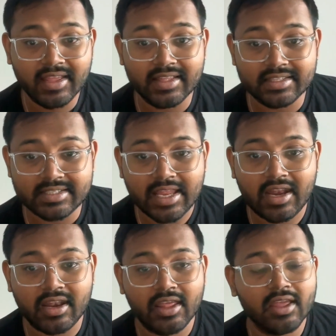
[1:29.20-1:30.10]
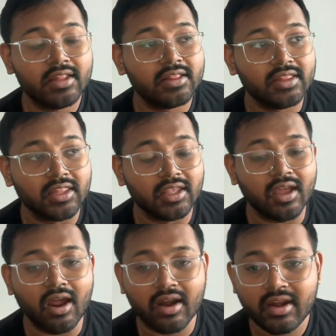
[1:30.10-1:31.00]
Instead, the
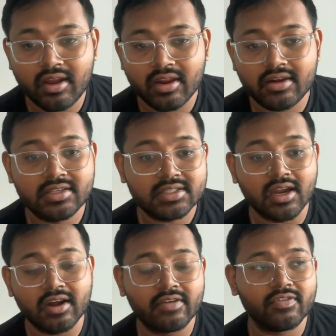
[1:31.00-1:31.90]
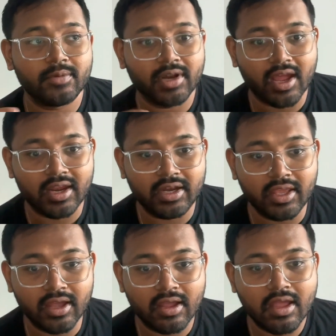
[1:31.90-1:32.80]
architect started from an
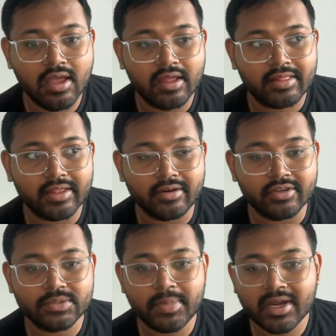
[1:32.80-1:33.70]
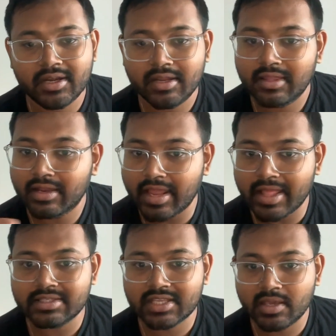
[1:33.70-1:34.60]
idea that respected the
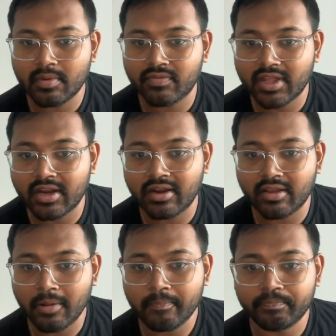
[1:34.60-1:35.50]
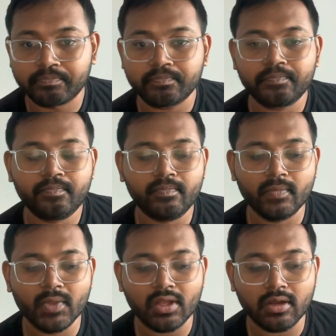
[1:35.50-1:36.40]
landscape of that area,
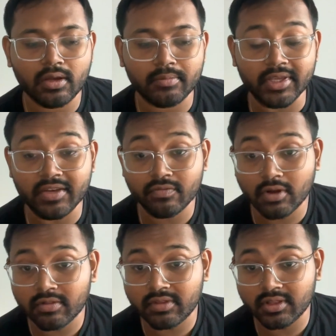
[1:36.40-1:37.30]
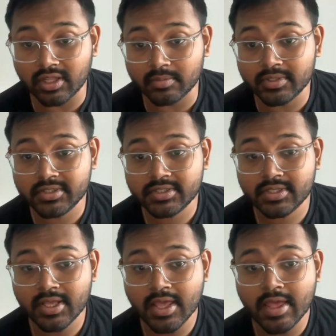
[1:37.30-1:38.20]
involved the neighbors,
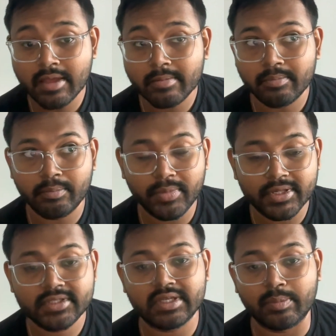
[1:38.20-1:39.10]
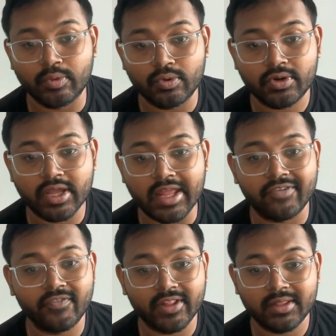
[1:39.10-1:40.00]
built support,
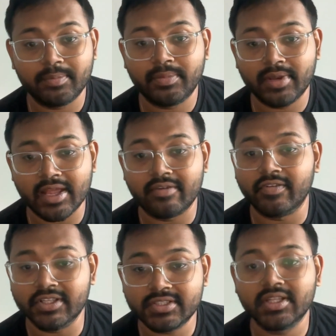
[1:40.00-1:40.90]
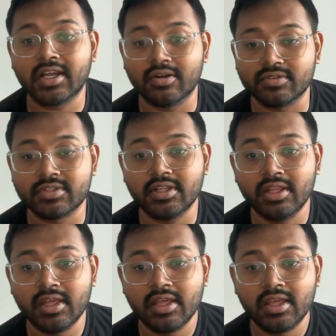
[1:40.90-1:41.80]
and when the plan reached the council,
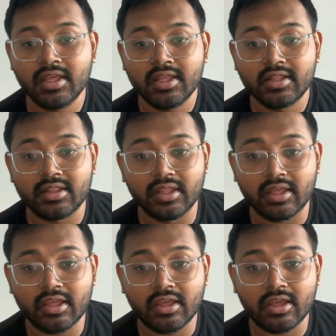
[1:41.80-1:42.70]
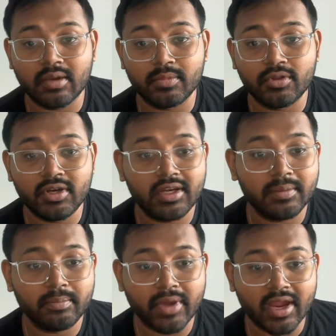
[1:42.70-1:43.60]
the community
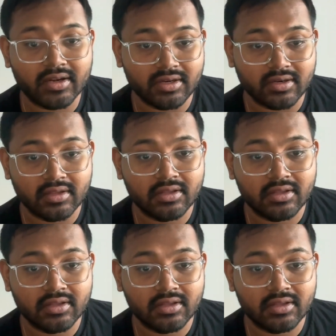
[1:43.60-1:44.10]
backed it.